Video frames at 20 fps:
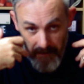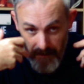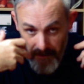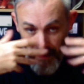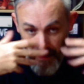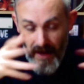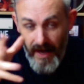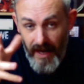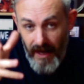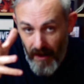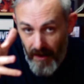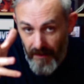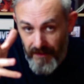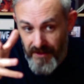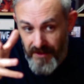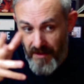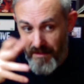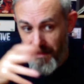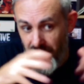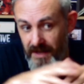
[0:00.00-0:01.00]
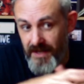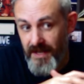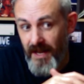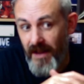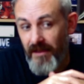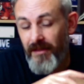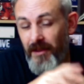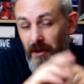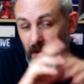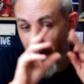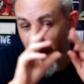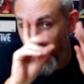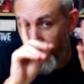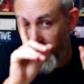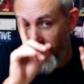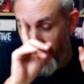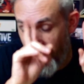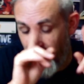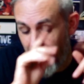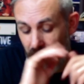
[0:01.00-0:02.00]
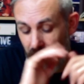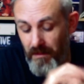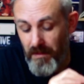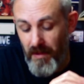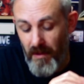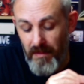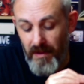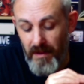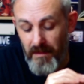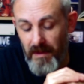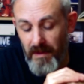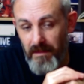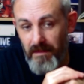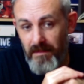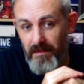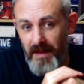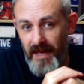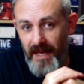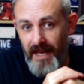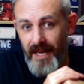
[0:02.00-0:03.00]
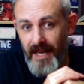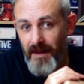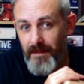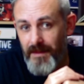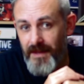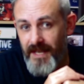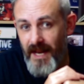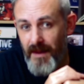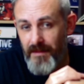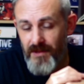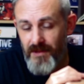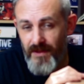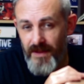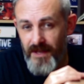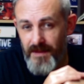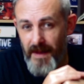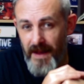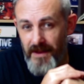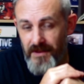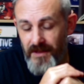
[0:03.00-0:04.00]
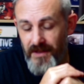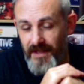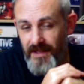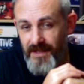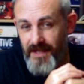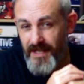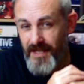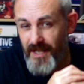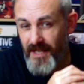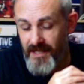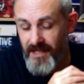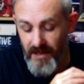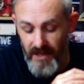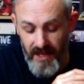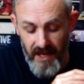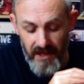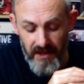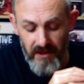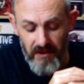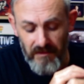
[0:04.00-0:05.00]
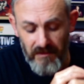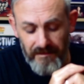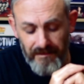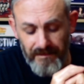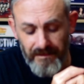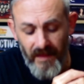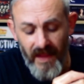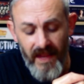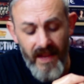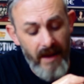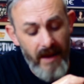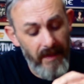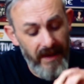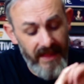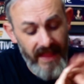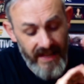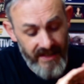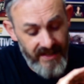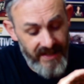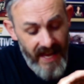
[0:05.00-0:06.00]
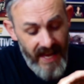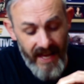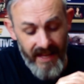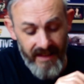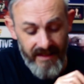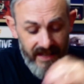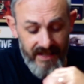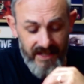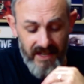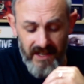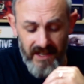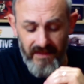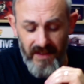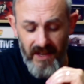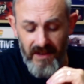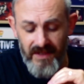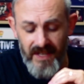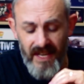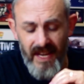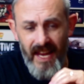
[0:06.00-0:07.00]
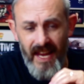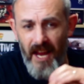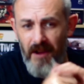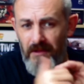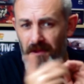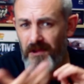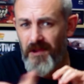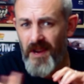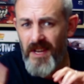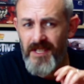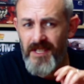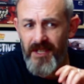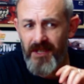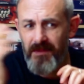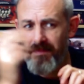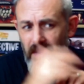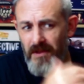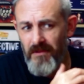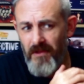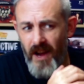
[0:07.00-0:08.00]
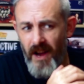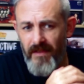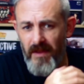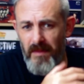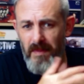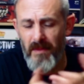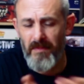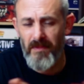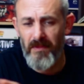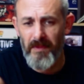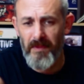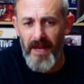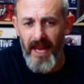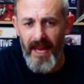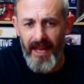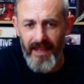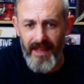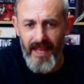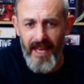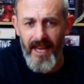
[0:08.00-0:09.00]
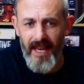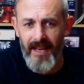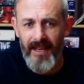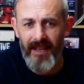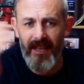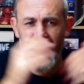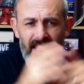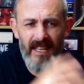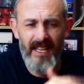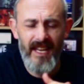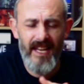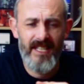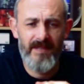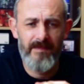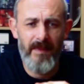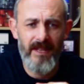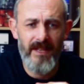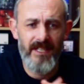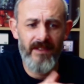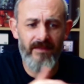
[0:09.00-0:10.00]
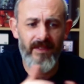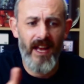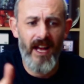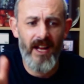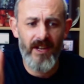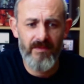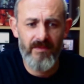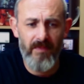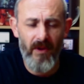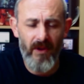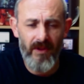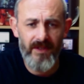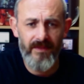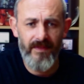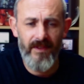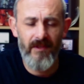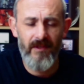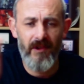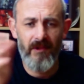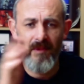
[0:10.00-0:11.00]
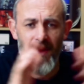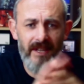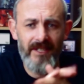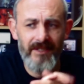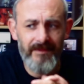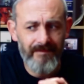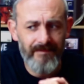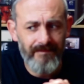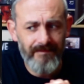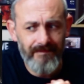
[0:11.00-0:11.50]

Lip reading: buy a lot of Stoneheart stuff. However, I will probably be picking up the Tapestry expansion because it does look kind of cool. But that's there. That's kind of news. Hero Quest has been arriving. People have been getting their expensive large box of Hero Quest.